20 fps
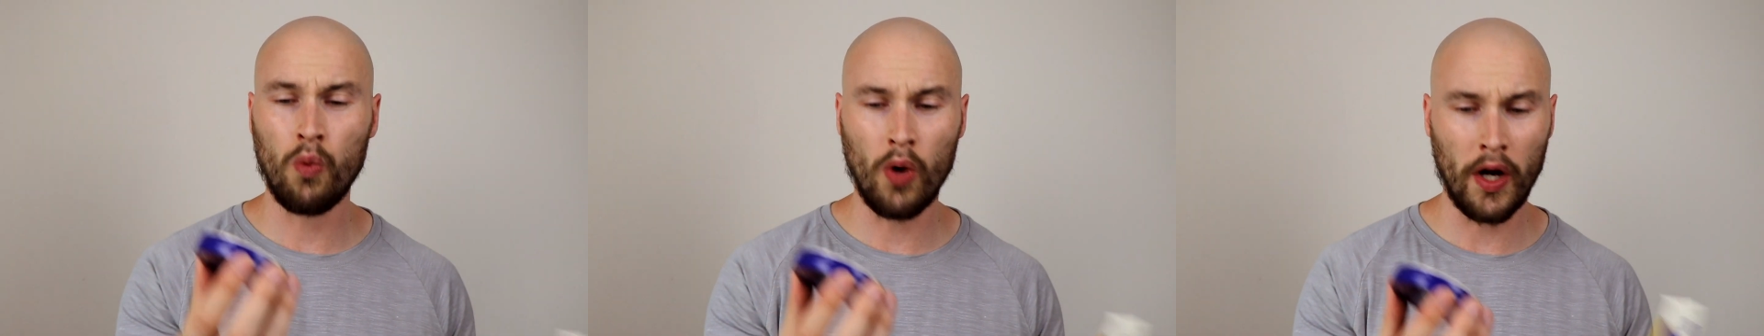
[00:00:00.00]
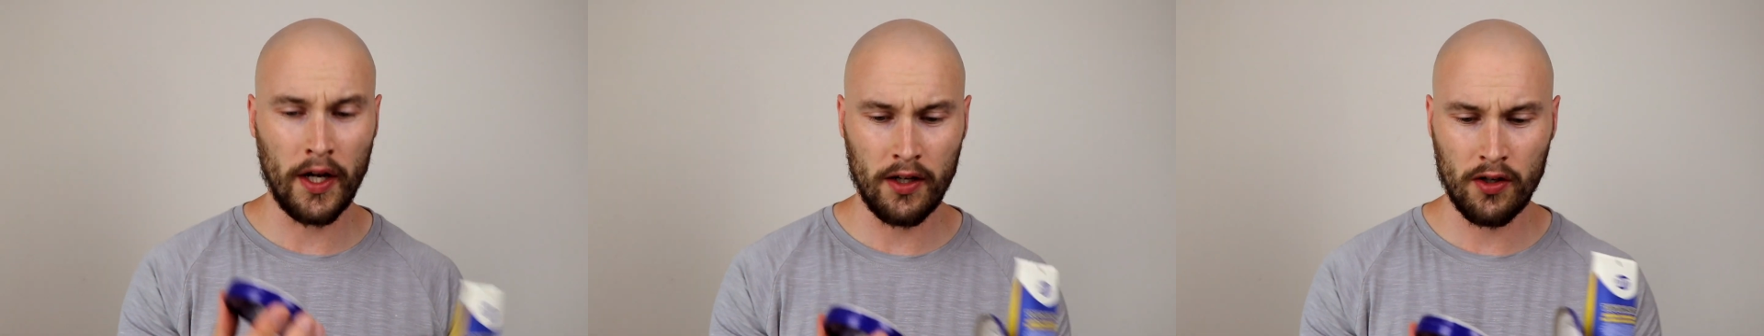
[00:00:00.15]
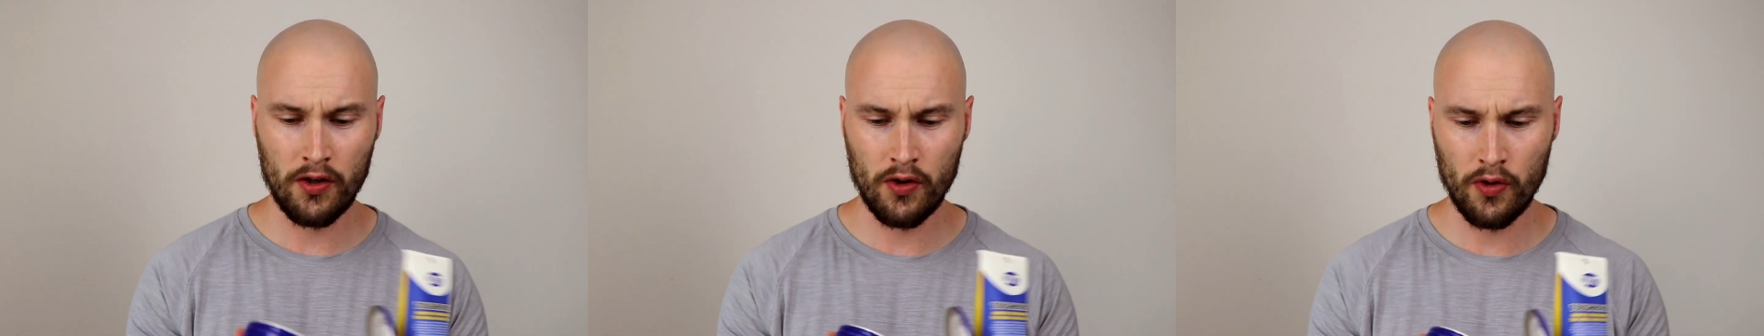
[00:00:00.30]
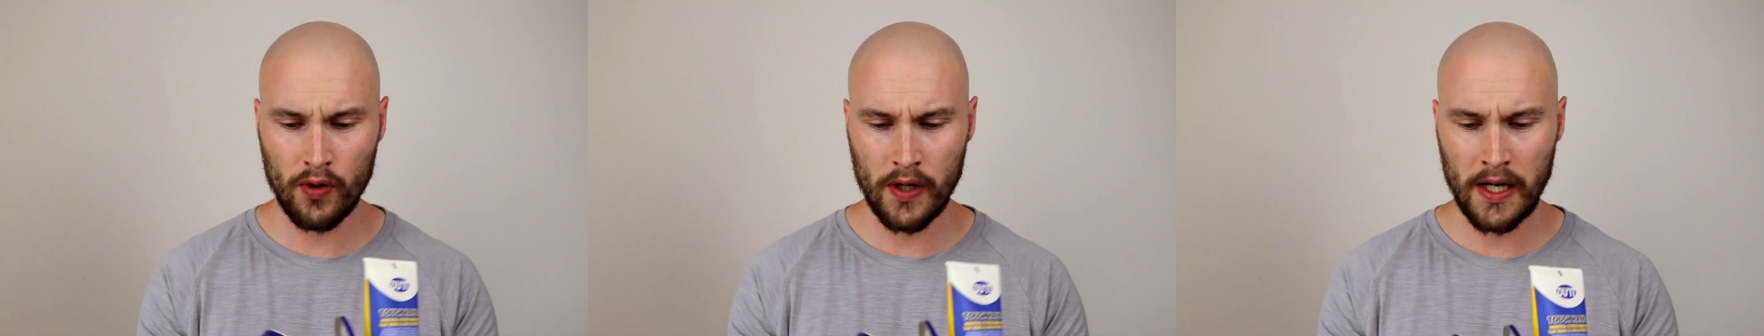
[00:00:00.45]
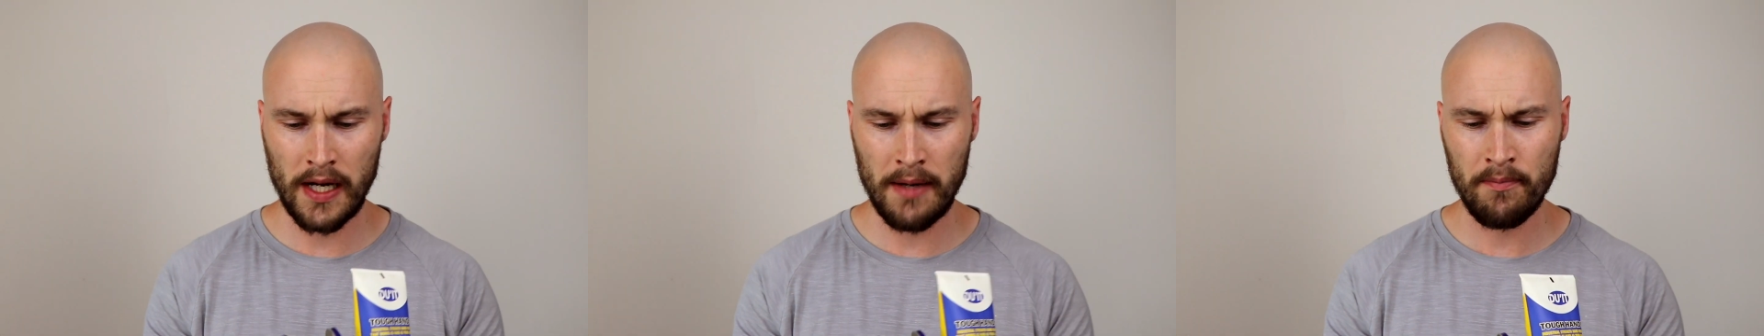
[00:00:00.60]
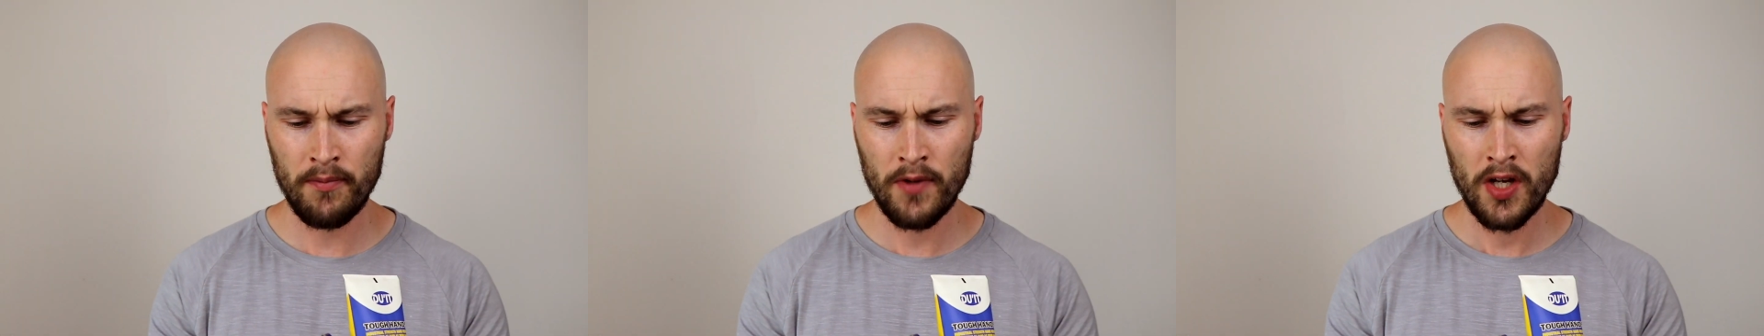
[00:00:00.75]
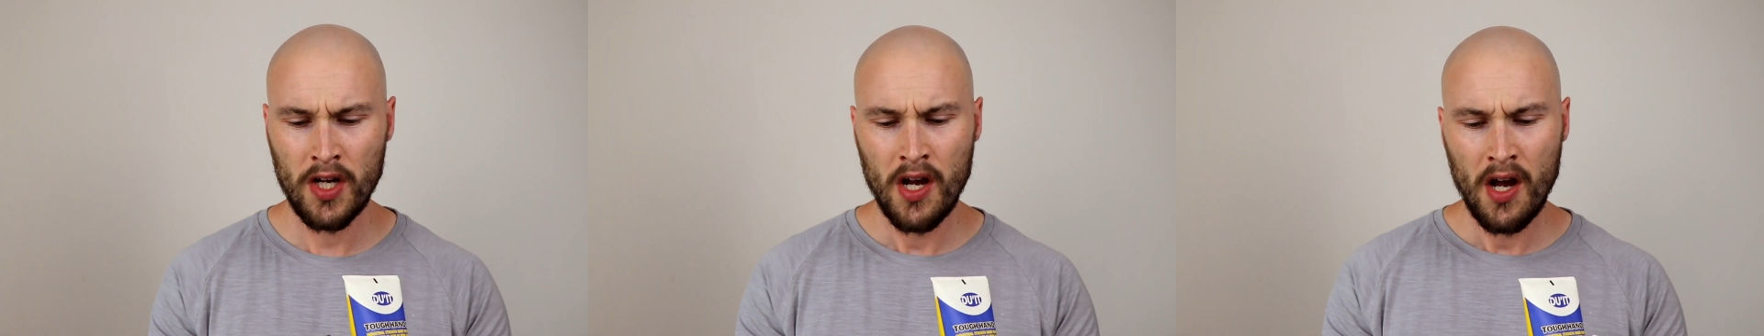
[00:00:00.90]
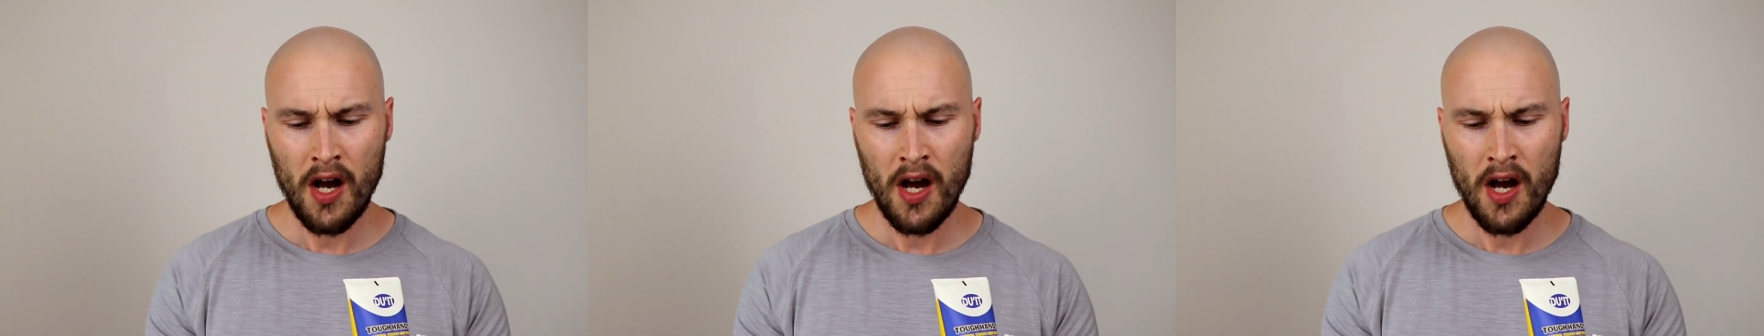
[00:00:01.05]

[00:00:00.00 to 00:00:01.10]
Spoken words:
white cream.